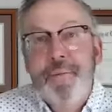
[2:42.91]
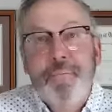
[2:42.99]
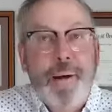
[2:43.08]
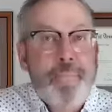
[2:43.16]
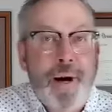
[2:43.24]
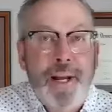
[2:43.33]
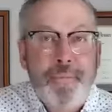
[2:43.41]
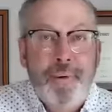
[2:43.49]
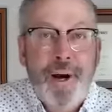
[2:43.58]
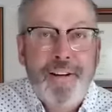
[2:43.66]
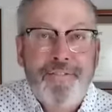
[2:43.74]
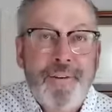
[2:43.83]
my buddy
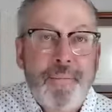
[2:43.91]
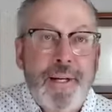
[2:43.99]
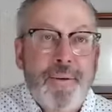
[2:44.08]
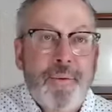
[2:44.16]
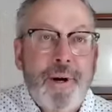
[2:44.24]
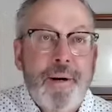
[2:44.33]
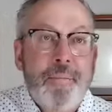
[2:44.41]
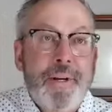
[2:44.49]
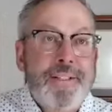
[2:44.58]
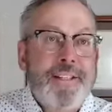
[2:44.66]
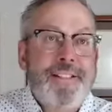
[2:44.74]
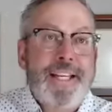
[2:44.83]
brought it for me to wear, but
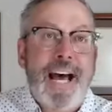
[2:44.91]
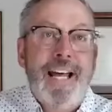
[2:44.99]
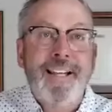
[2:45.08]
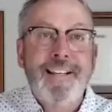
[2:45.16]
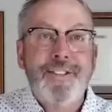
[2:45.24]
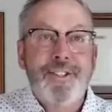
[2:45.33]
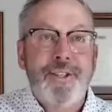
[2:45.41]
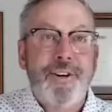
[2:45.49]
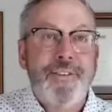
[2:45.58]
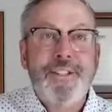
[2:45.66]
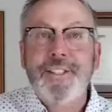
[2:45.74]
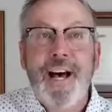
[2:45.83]
it says silent
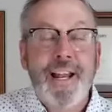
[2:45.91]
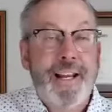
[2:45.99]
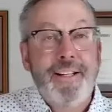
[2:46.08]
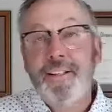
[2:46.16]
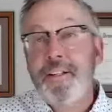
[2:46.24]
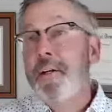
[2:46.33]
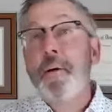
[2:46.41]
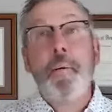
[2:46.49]
service on it,